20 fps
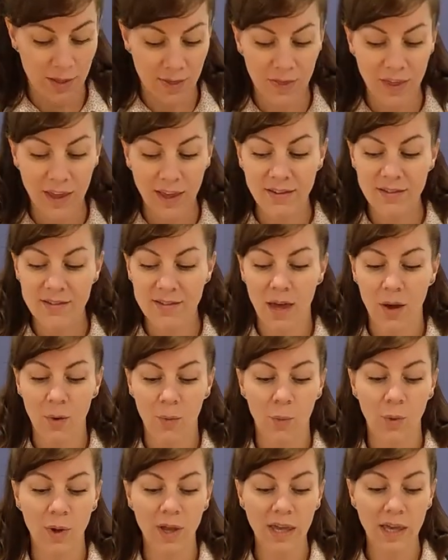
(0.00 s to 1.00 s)
things
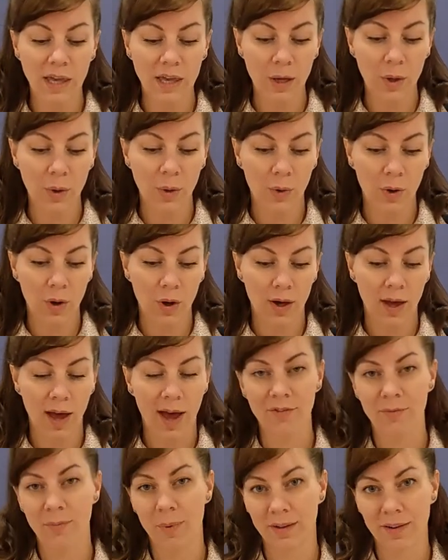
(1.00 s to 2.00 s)
that we
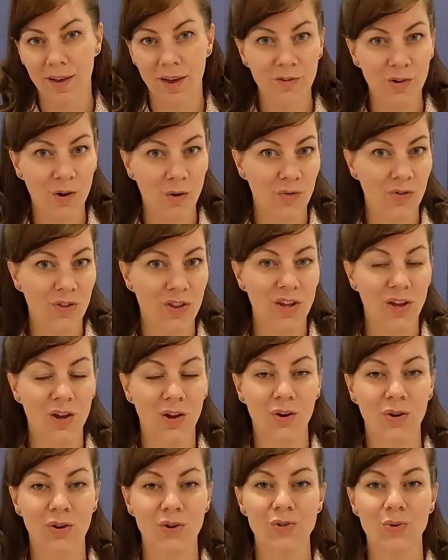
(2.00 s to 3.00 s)
have been given over the
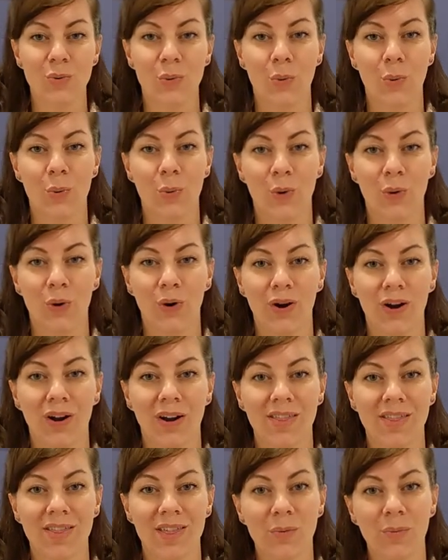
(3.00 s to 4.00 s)
years or
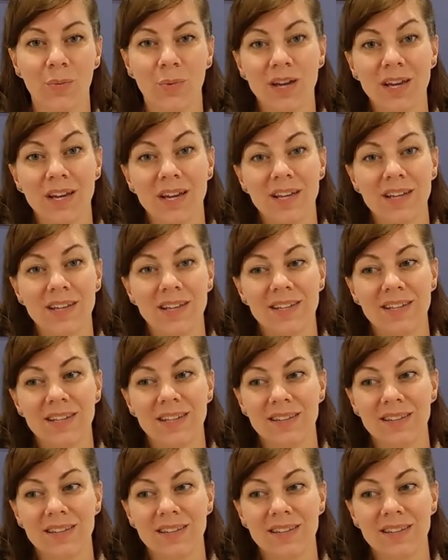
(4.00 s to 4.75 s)
that we